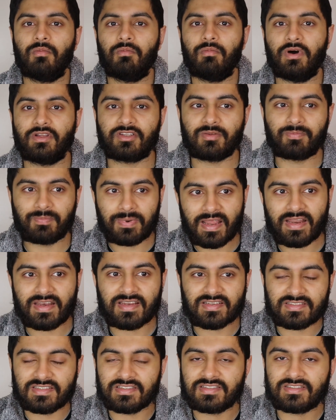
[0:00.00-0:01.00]
But to play in
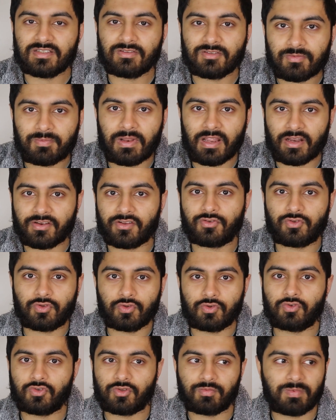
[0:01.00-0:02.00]
the system, to play on the
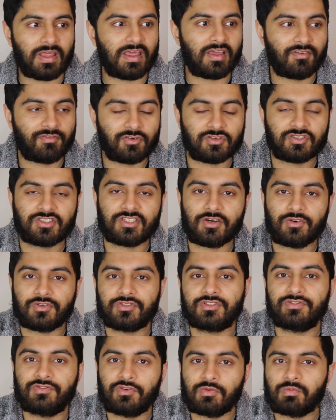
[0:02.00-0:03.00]
Tuchel, to play for
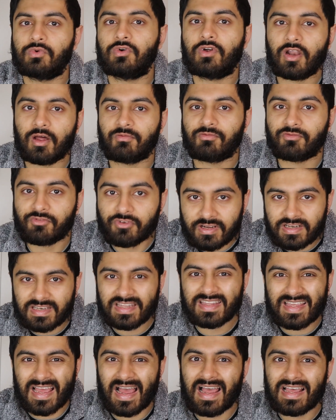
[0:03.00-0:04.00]
Chelsea Football Club,
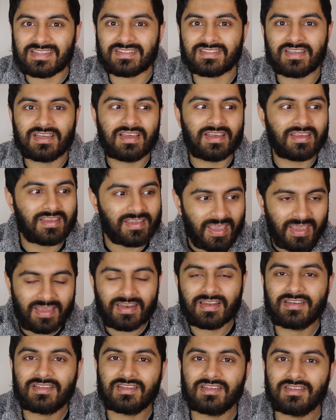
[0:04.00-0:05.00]
really guys,
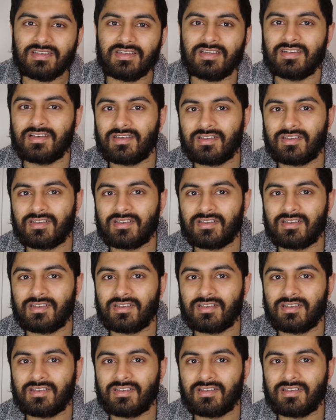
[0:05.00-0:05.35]
Kennedy,